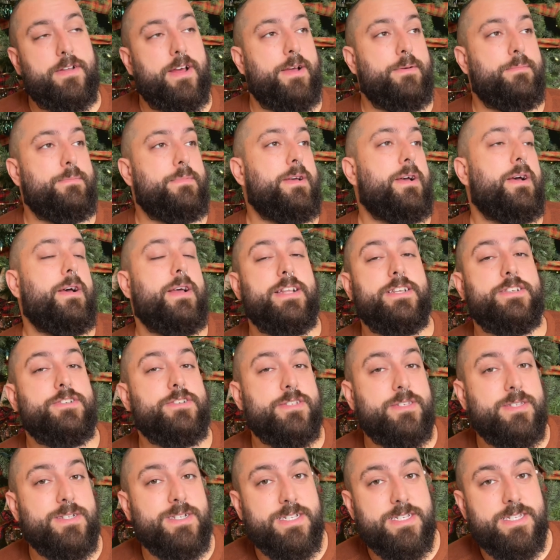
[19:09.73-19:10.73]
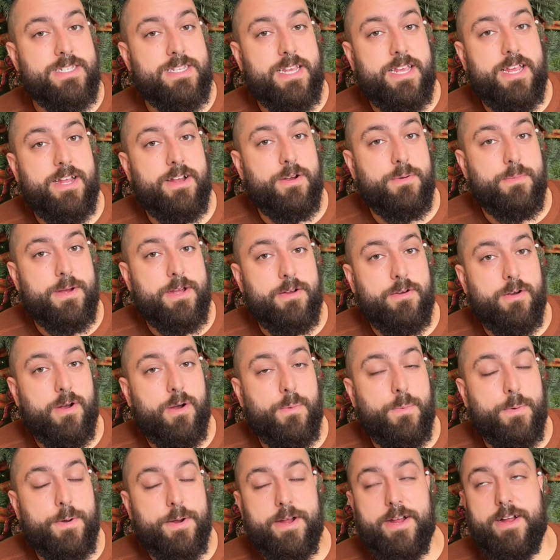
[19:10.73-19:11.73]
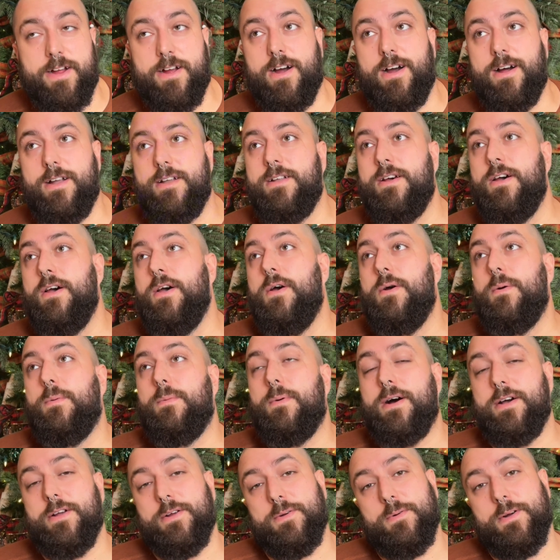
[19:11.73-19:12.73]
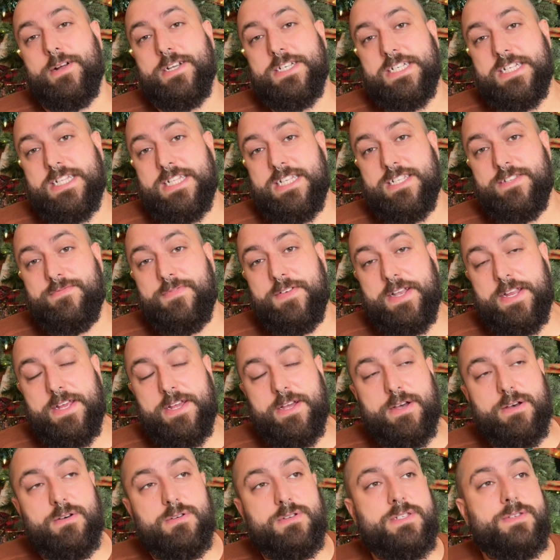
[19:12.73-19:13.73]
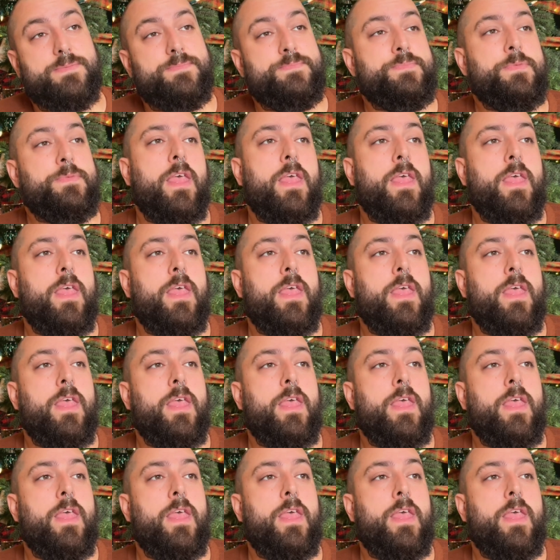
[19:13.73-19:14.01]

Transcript: I'm interested to hear what you're all working on while you're watching these videos.